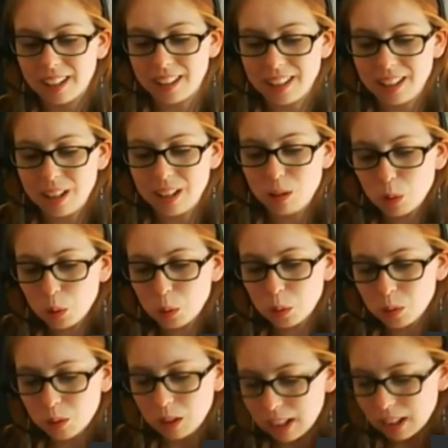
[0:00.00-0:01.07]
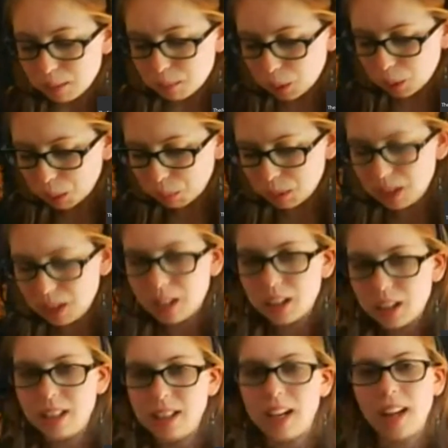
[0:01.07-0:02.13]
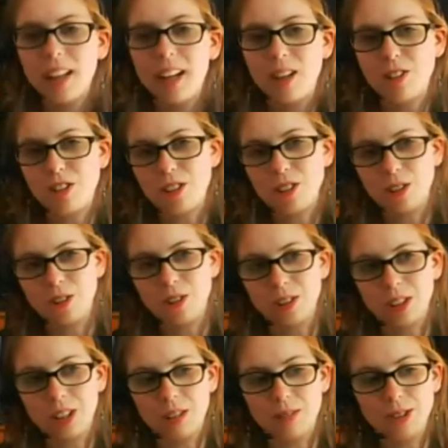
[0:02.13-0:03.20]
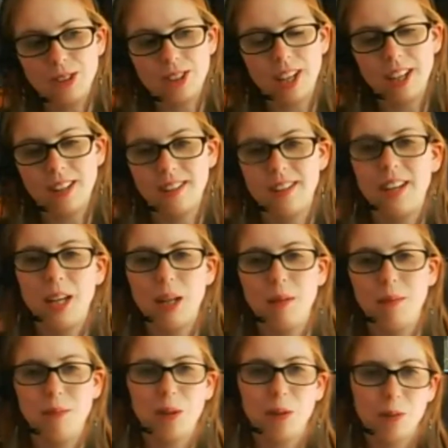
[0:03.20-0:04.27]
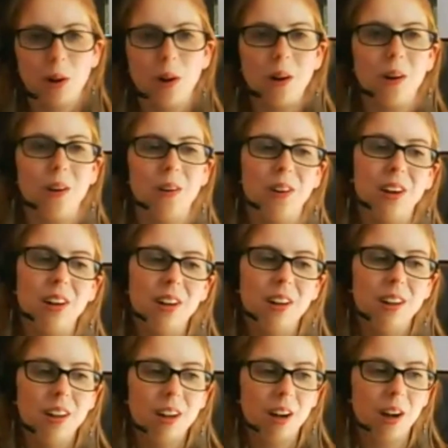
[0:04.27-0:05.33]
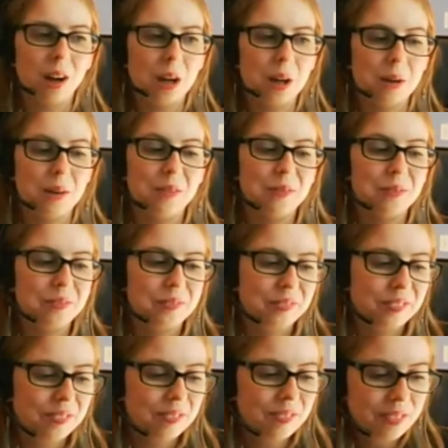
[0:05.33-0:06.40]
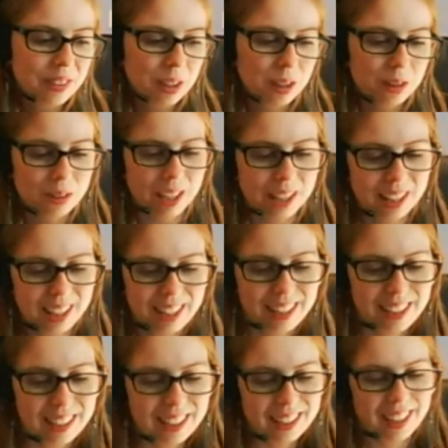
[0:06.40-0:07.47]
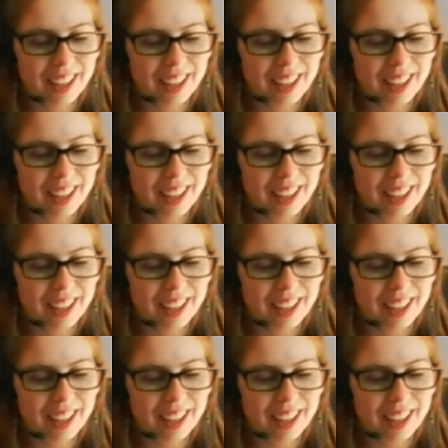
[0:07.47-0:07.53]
Like he will probably yell at you if you say his name wrong. Um, so I think